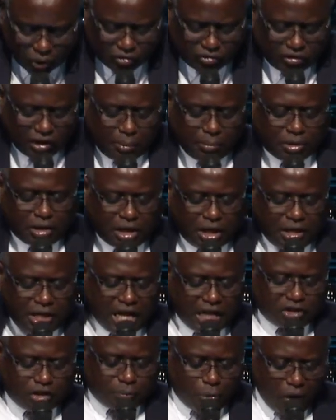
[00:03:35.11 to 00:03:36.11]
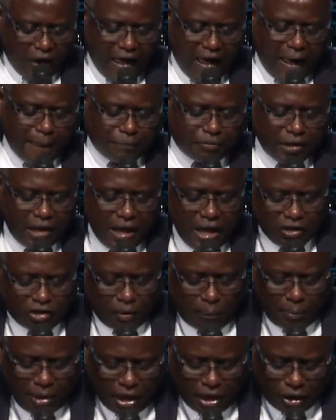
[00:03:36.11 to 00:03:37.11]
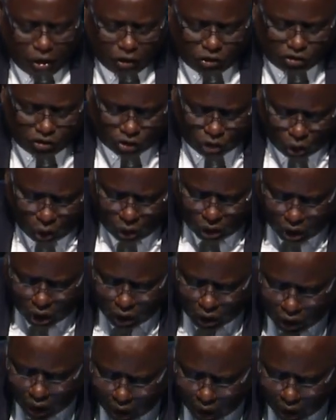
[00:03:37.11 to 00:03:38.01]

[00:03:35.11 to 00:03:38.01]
was some connection perhaps to being a steward or